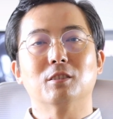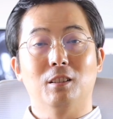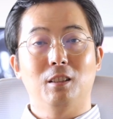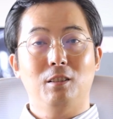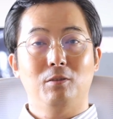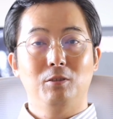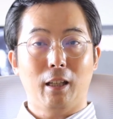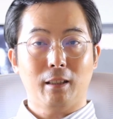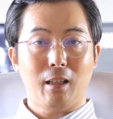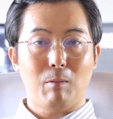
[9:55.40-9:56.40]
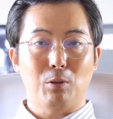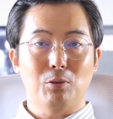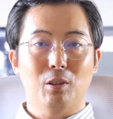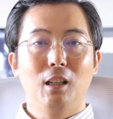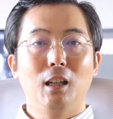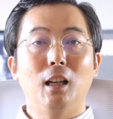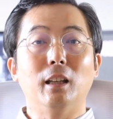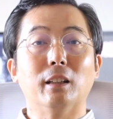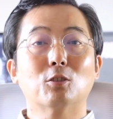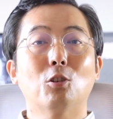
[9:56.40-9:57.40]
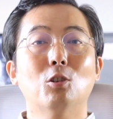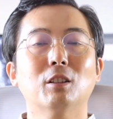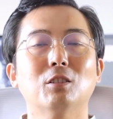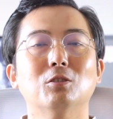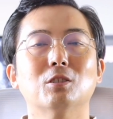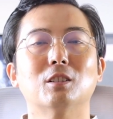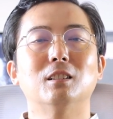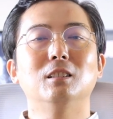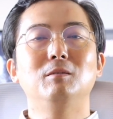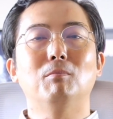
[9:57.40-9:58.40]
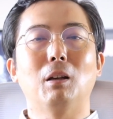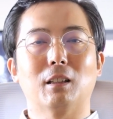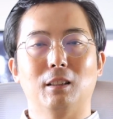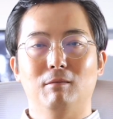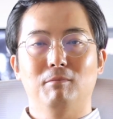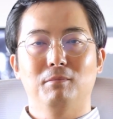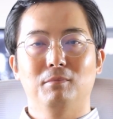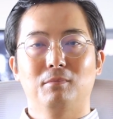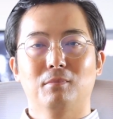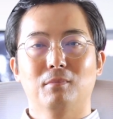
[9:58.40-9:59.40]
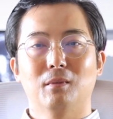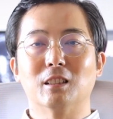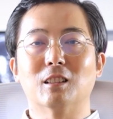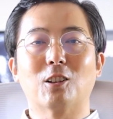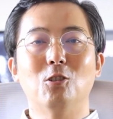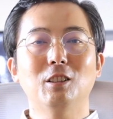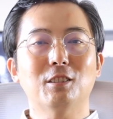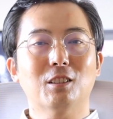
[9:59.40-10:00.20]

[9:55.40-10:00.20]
on successful examples and ignoring those that didn't make it. It's like only